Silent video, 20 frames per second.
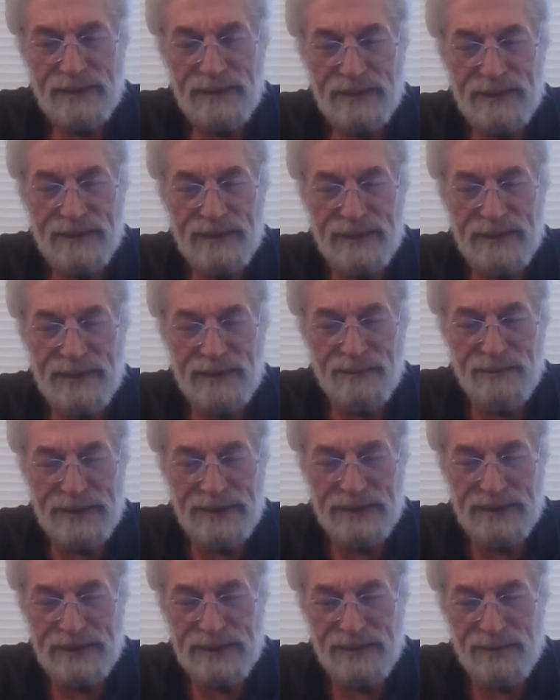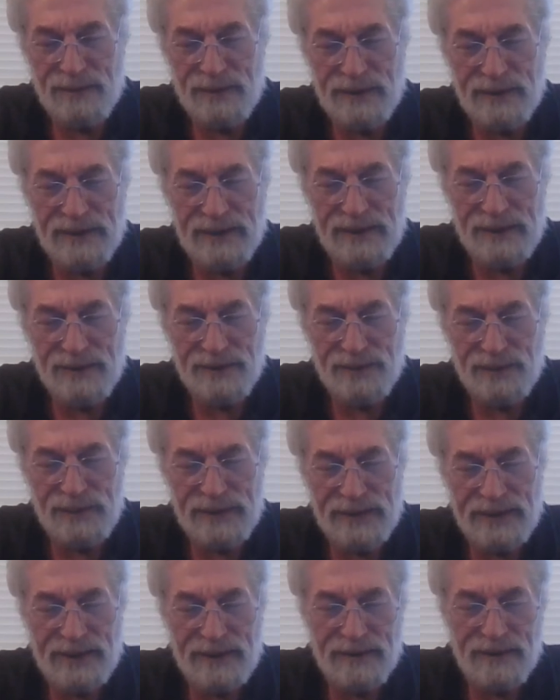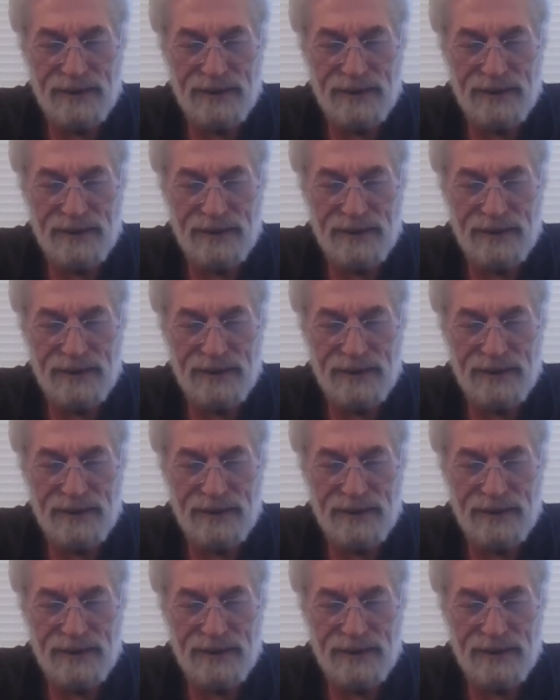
Let me see, where else we get?